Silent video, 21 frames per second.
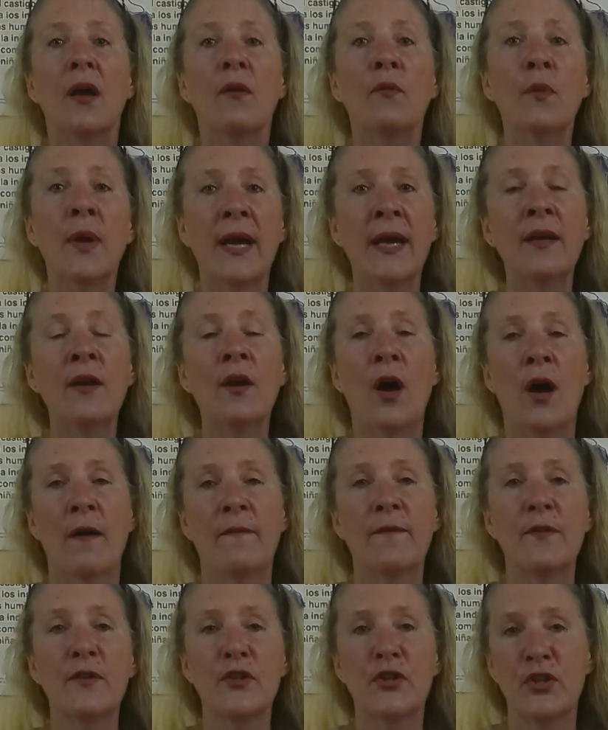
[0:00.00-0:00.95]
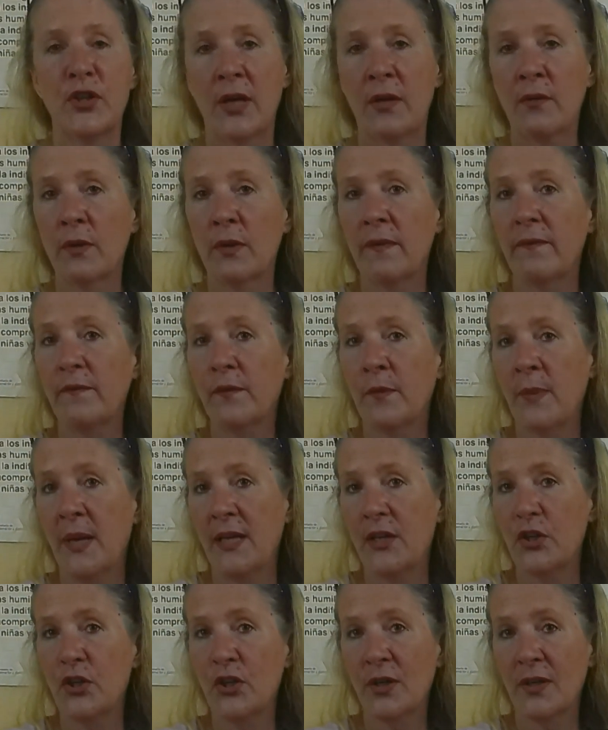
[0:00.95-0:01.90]
RAIN offers general
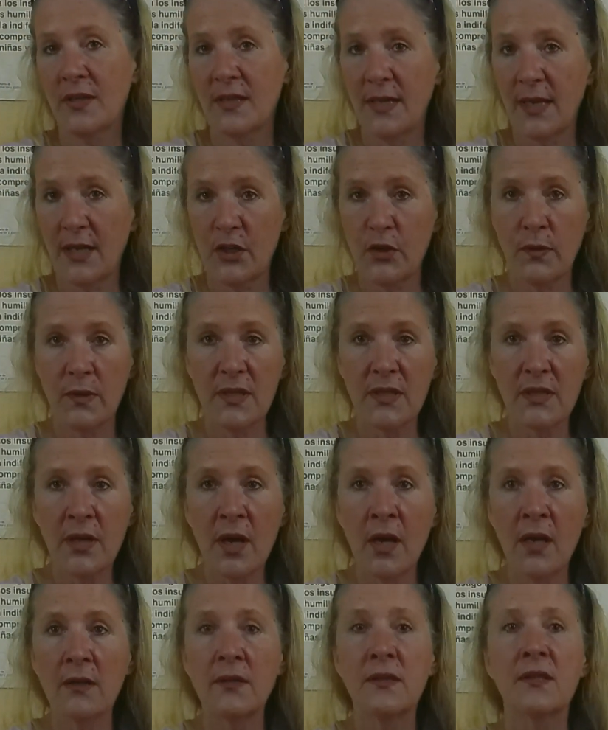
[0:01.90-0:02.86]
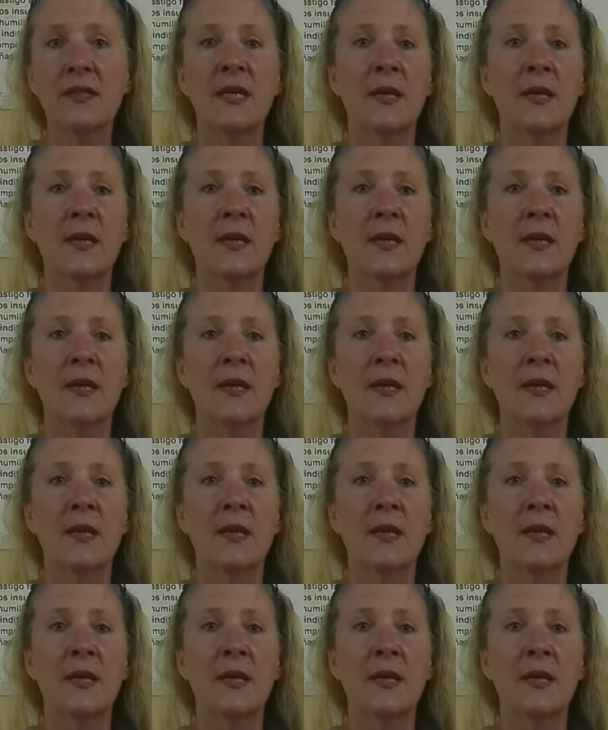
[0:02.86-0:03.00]
information on sexual assault,